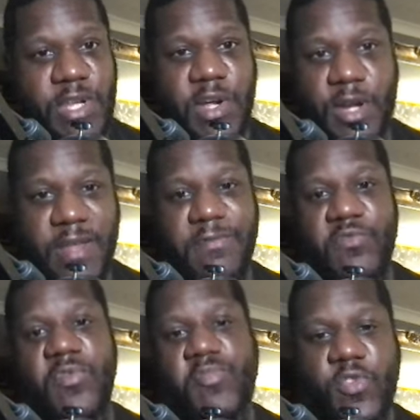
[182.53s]
You can't even
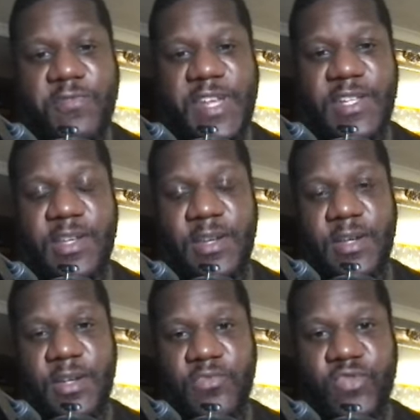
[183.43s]
remove it,
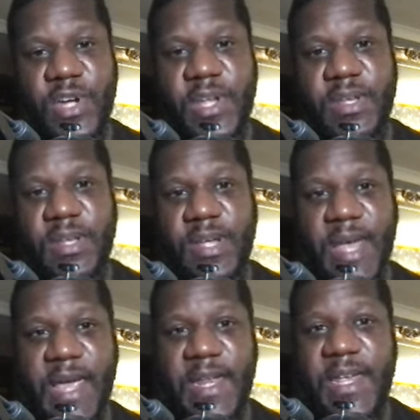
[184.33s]
right?
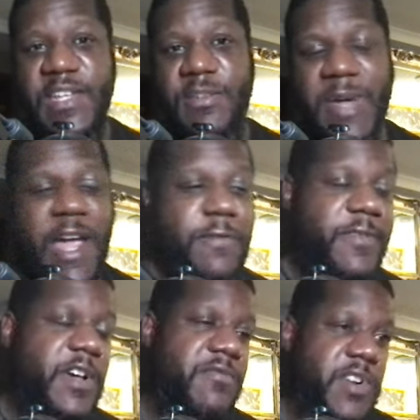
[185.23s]
And there is some alpha
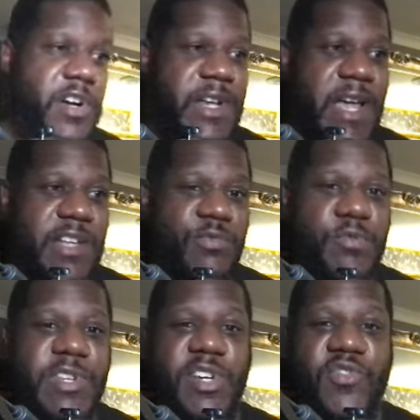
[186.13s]
that I've got on that as well,
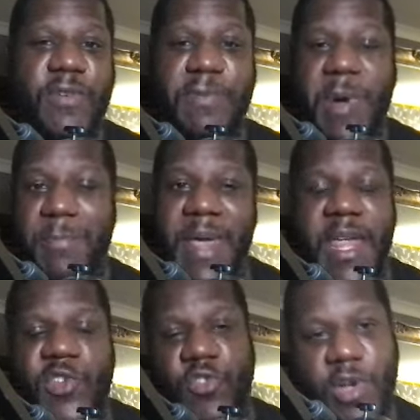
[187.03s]
which I dropped for my
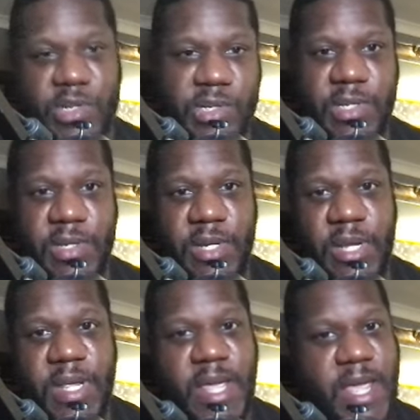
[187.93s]
Patreons.
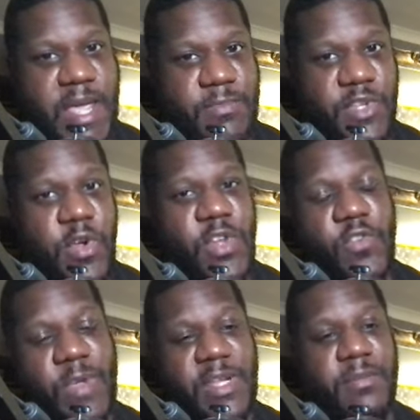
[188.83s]
So I do
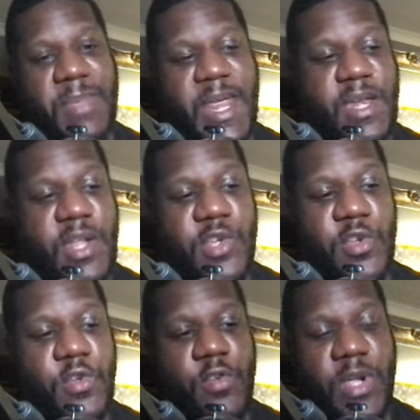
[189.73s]
recommend
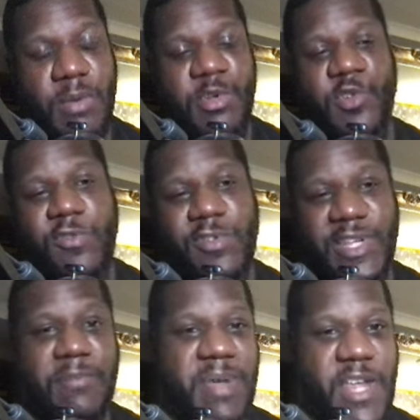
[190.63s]
you come and join us
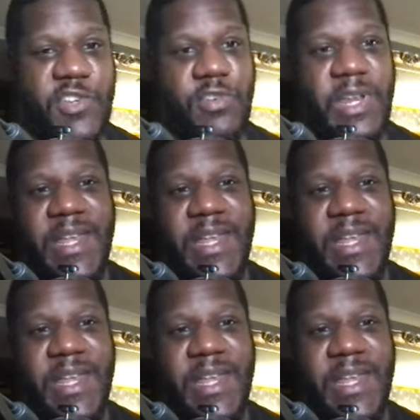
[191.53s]
in Patreon.